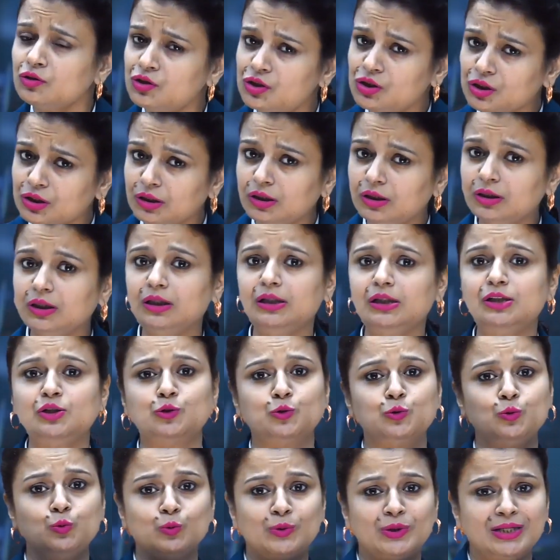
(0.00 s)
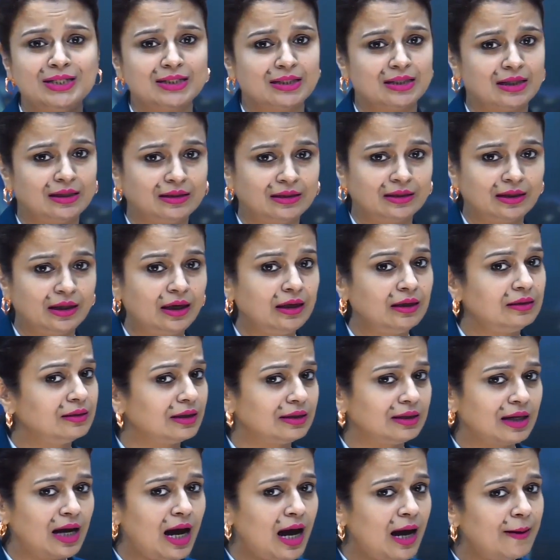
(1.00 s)
generally students, they think
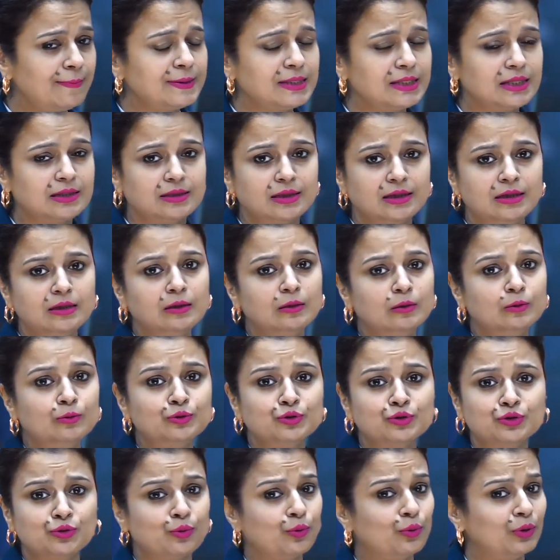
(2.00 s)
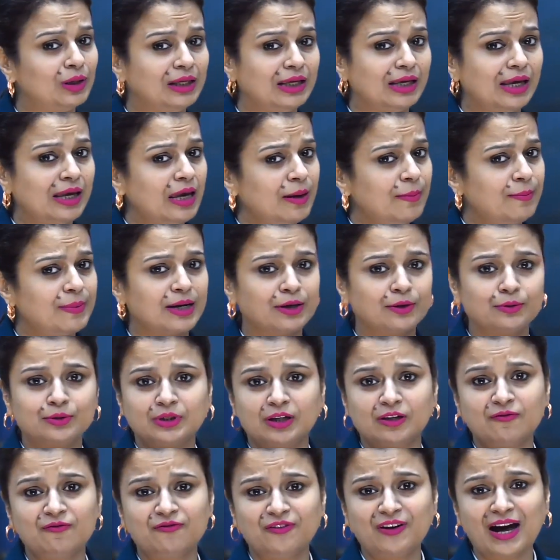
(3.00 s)
that habitat includes only
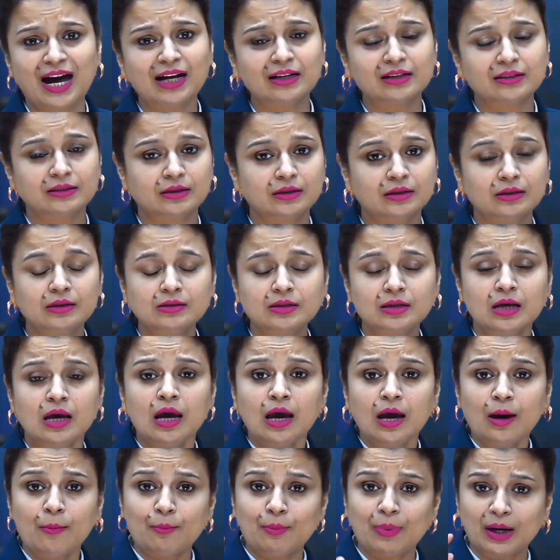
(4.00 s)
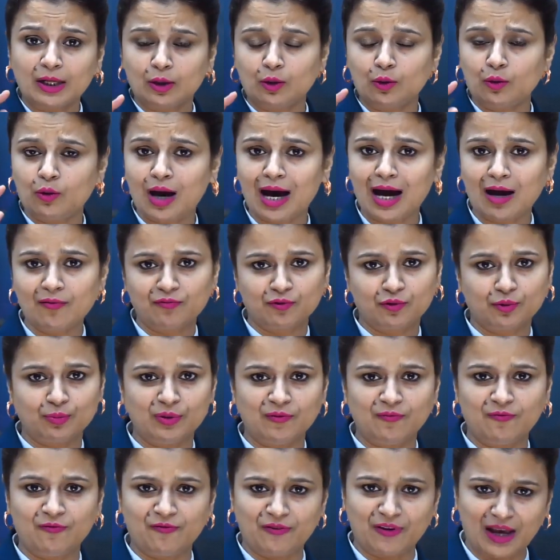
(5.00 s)
abiotic factors, but you have to be
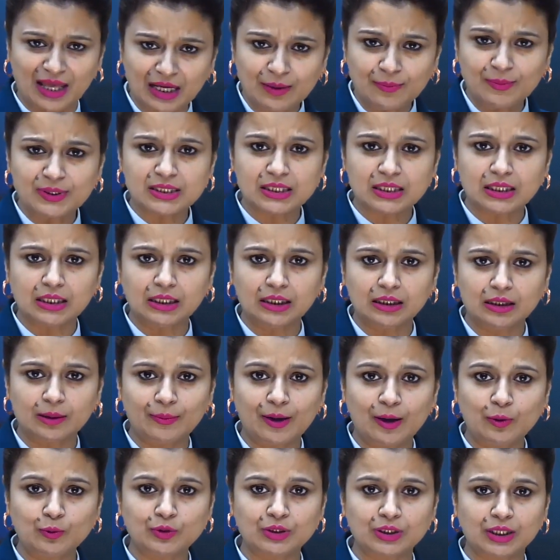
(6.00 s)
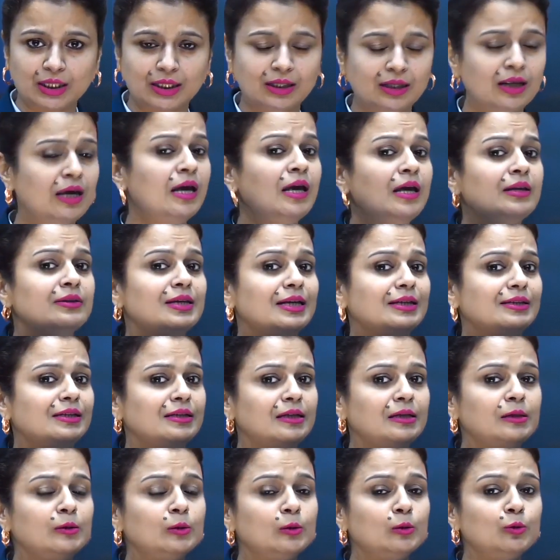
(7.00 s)
very much clear about it that it
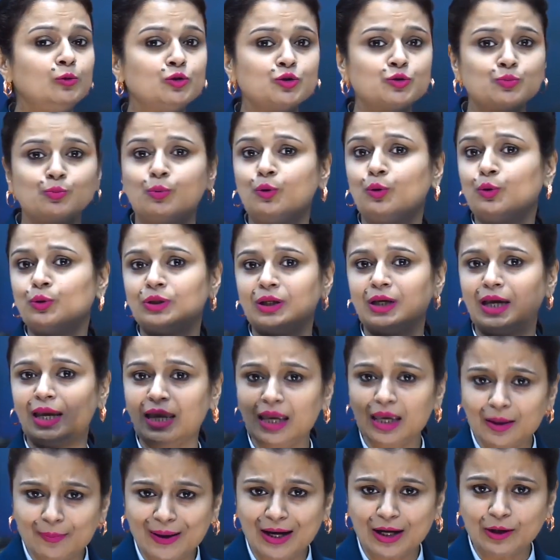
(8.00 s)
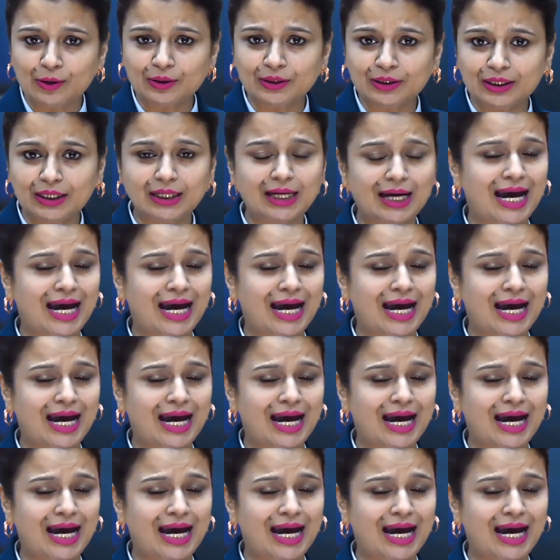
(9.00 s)
includes both abiotic